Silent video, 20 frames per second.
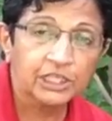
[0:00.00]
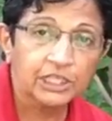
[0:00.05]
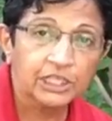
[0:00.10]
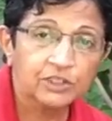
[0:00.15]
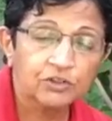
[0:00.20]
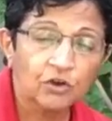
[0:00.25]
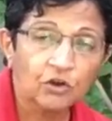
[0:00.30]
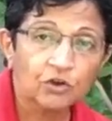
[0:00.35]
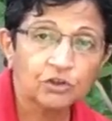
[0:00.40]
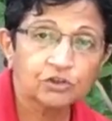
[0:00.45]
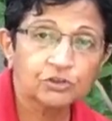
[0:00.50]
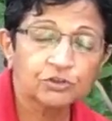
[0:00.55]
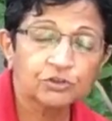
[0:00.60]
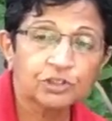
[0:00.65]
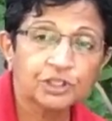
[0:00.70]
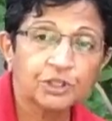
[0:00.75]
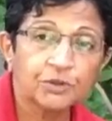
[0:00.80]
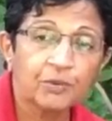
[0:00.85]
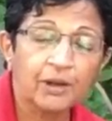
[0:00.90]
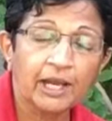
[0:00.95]
It also
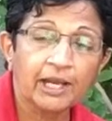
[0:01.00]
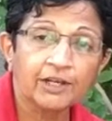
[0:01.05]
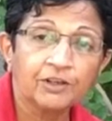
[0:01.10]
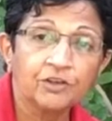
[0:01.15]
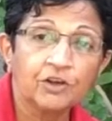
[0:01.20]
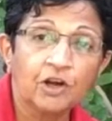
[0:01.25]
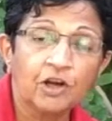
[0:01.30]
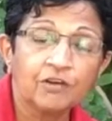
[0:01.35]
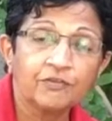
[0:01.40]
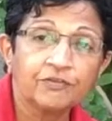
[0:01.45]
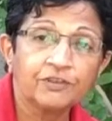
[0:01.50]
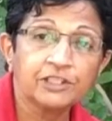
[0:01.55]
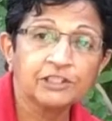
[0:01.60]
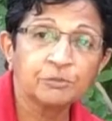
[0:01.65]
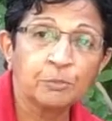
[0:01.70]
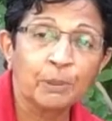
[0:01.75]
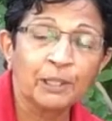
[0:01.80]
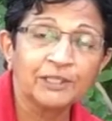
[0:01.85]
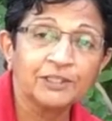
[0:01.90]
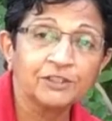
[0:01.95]
required
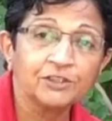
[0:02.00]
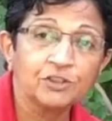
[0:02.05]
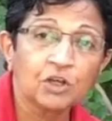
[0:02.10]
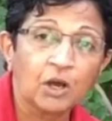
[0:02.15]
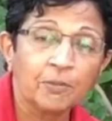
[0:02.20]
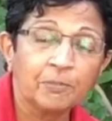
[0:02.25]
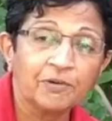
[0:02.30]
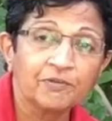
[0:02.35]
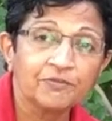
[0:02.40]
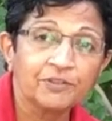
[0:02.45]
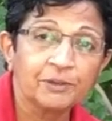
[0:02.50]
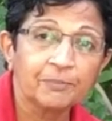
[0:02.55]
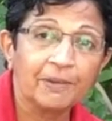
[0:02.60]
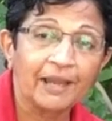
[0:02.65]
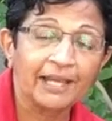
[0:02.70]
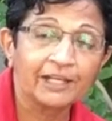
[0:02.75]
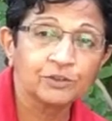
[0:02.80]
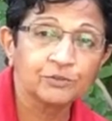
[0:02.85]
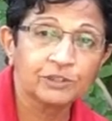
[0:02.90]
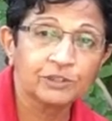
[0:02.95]
golfers by the top of the
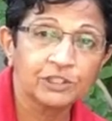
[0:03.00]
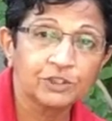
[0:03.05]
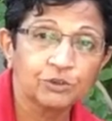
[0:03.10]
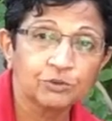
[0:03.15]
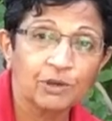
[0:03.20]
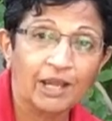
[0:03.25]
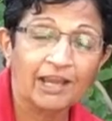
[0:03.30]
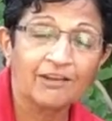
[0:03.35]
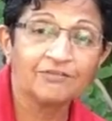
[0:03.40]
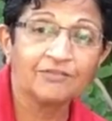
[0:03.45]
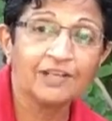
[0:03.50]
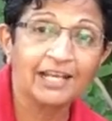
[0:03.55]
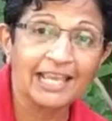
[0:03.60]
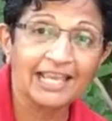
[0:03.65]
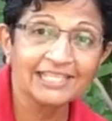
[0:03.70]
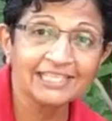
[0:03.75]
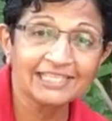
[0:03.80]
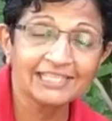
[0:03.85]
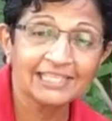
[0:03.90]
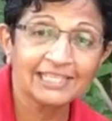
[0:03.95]
backswing to have
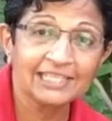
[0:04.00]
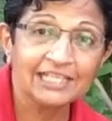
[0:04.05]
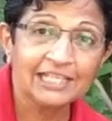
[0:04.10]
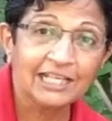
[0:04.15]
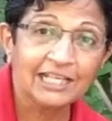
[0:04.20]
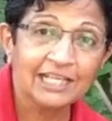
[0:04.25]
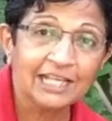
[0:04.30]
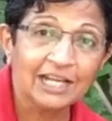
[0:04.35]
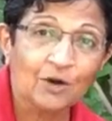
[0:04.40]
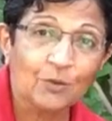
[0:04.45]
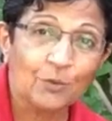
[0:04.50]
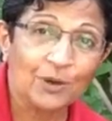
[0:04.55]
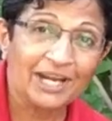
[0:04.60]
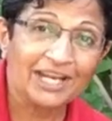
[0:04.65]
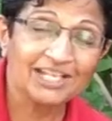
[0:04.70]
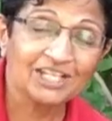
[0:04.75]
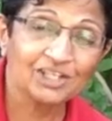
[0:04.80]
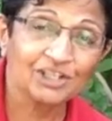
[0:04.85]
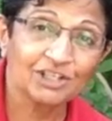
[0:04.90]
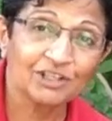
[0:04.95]
less
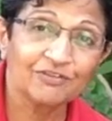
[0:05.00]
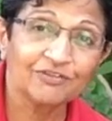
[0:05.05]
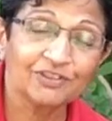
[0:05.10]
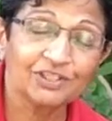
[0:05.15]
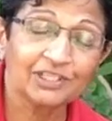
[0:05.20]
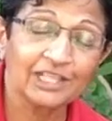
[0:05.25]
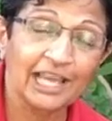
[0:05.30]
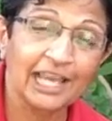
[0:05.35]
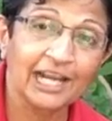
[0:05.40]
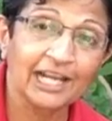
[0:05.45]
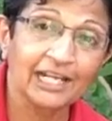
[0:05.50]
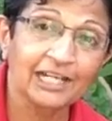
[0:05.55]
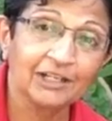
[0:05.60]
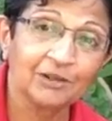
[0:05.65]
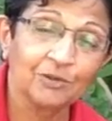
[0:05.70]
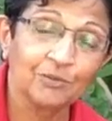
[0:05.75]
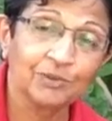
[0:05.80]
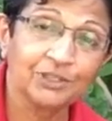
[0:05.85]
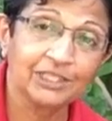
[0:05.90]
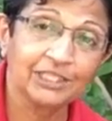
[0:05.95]
weight shift than
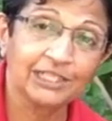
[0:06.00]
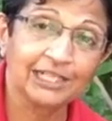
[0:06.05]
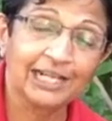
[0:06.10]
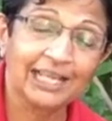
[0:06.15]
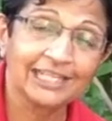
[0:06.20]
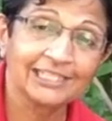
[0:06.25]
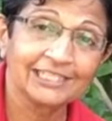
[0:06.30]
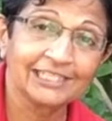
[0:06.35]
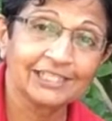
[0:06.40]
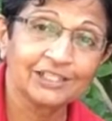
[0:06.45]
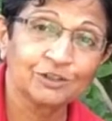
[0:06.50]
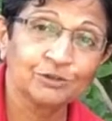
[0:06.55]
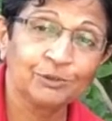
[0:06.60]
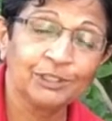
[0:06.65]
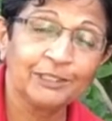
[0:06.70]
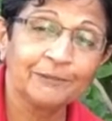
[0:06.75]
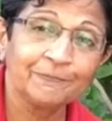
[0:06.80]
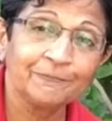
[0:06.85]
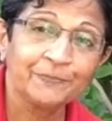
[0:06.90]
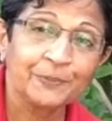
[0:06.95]
with the classic
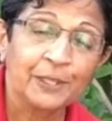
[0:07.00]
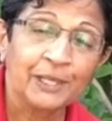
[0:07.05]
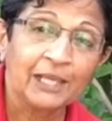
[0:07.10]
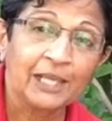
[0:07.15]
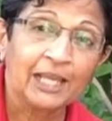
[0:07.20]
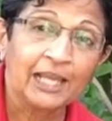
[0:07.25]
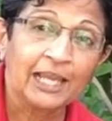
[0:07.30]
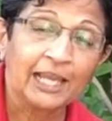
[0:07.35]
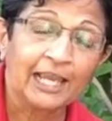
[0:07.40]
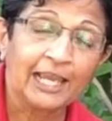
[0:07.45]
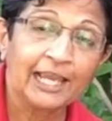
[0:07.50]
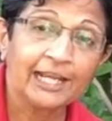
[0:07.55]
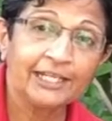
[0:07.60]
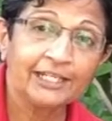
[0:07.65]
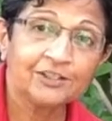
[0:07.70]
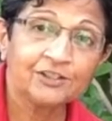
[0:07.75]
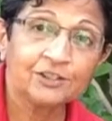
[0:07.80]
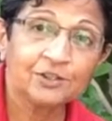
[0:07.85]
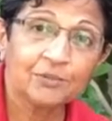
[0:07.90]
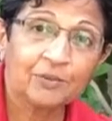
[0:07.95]
swing, and
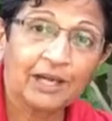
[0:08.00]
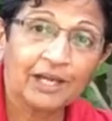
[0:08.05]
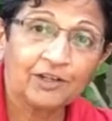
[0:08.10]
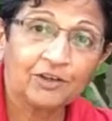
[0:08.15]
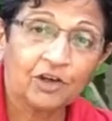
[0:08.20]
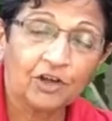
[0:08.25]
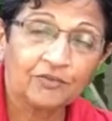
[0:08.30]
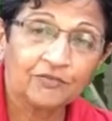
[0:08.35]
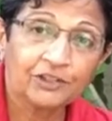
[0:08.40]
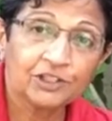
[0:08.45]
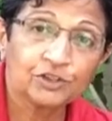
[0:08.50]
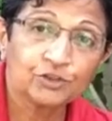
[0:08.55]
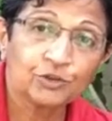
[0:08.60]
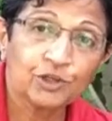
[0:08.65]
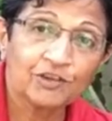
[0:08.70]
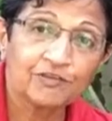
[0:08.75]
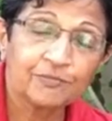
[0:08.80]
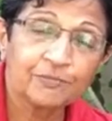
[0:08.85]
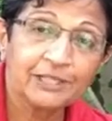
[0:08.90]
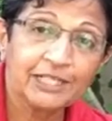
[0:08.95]
it required golfers to
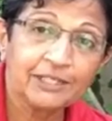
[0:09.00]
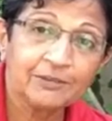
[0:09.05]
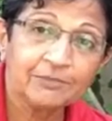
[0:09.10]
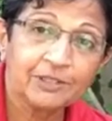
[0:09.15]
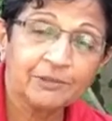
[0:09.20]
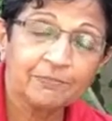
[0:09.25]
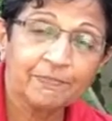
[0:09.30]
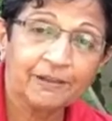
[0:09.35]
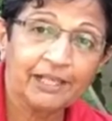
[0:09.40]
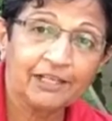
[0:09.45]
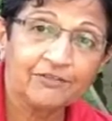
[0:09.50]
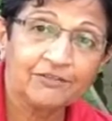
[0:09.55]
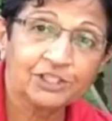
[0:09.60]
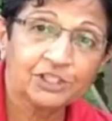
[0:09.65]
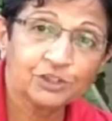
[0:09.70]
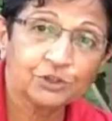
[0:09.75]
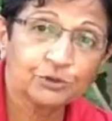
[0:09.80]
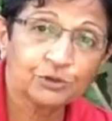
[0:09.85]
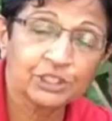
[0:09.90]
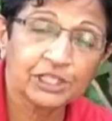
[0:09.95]
have minimal
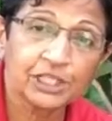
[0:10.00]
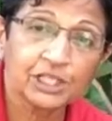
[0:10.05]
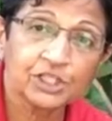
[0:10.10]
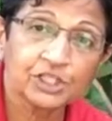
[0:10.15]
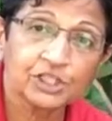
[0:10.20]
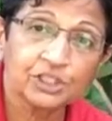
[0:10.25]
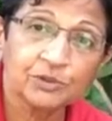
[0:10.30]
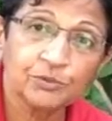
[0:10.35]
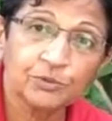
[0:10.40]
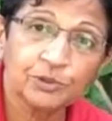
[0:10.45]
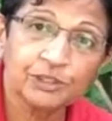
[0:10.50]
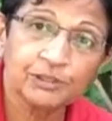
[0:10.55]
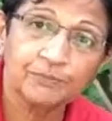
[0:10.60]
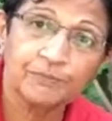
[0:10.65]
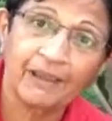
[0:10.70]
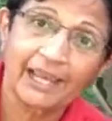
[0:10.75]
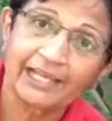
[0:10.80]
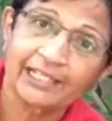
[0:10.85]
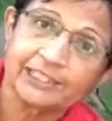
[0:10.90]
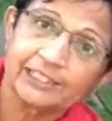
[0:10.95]
pelvis rotation with
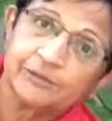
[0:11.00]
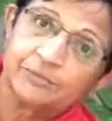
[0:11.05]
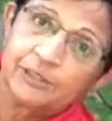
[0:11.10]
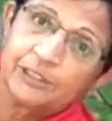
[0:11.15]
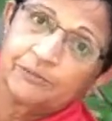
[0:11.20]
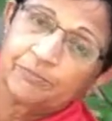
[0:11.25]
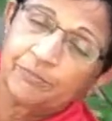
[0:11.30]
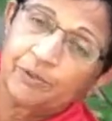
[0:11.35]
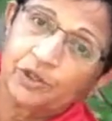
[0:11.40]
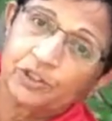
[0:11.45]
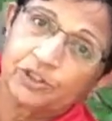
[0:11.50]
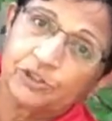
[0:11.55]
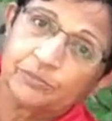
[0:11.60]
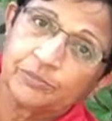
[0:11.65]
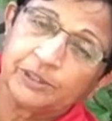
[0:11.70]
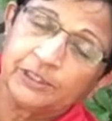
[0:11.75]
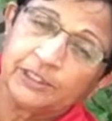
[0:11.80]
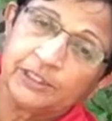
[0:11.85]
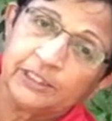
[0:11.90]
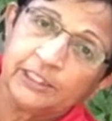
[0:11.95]
maximal
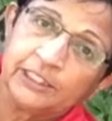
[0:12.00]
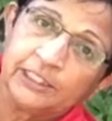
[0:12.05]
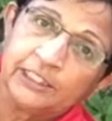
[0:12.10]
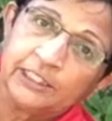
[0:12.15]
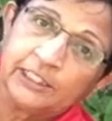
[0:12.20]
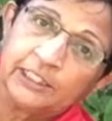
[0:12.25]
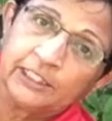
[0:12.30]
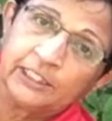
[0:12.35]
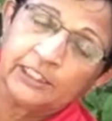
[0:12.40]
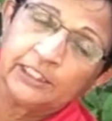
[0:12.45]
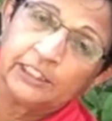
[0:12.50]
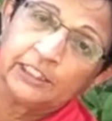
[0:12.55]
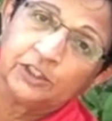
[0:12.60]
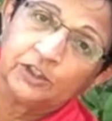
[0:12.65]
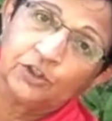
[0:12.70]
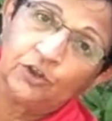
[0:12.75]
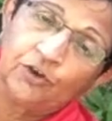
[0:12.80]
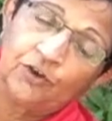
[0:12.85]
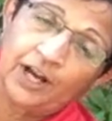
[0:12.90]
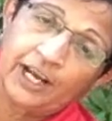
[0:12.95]
possible
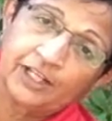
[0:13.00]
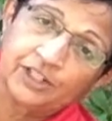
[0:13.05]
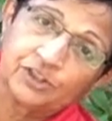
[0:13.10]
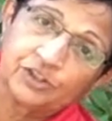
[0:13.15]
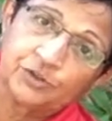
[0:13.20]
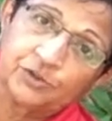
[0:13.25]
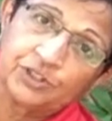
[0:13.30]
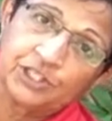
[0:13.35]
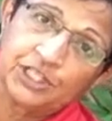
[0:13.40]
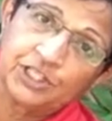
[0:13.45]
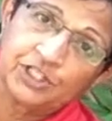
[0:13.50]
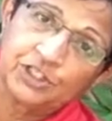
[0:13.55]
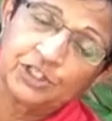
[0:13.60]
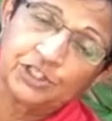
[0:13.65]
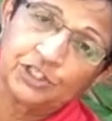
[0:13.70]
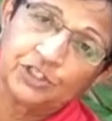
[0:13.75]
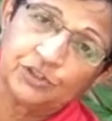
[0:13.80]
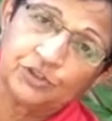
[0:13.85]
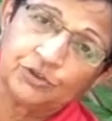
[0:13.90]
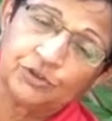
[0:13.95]
thorax
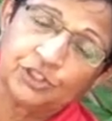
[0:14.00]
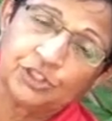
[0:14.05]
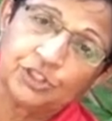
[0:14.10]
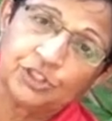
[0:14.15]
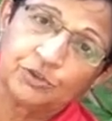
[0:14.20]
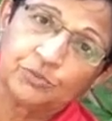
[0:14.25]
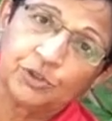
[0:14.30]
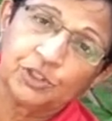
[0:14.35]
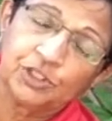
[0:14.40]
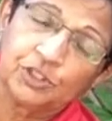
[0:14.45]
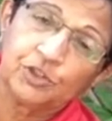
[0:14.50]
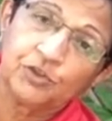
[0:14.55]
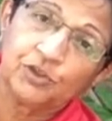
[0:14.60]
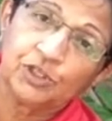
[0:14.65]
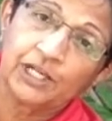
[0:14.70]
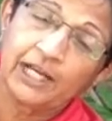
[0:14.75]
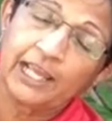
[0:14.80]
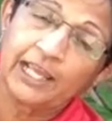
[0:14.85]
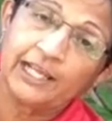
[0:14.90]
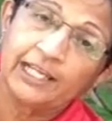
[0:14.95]
rotation. So this is what it
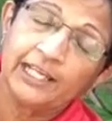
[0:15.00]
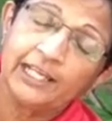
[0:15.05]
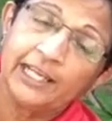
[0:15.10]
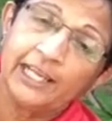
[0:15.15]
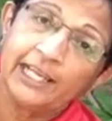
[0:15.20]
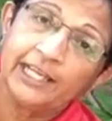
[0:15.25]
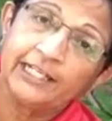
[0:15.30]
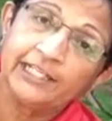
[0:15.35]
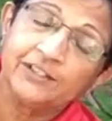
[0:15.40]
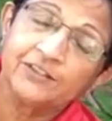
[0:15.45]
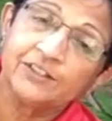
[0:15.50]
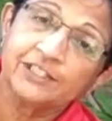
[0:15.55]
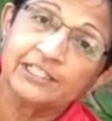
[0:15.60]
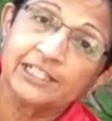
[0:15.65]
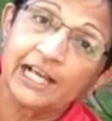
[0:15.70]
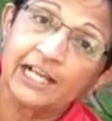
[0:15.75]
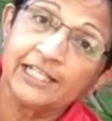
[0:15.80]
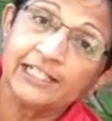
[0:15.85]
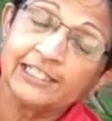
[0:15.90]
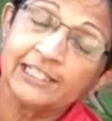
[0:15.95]
looked like, and it
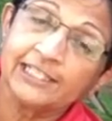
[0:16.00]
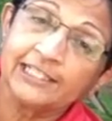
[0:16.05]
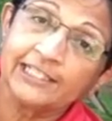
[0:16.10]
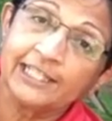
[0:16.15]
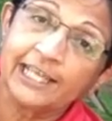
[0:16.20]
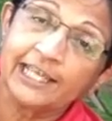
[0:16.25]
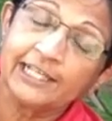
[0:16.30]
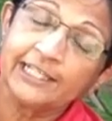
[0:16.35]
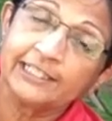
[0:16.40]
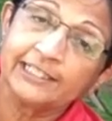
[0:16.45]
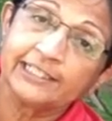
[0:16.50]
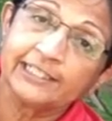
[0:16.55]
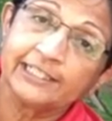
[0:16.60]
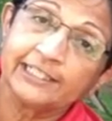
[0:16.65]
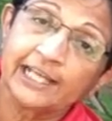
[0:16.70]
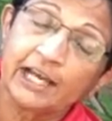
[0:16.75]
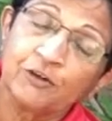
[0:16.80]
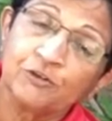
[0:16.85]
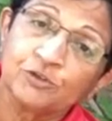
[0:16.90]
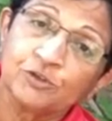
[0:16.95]
resulted then in the
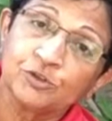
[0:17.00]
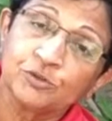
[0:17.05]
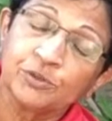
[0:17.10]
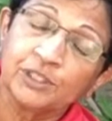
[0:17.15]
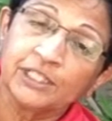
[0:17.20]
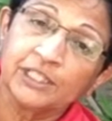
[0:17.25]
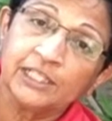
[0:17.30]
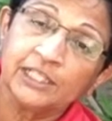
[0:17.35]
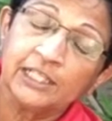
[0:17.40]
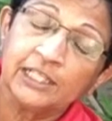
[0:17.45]
downswing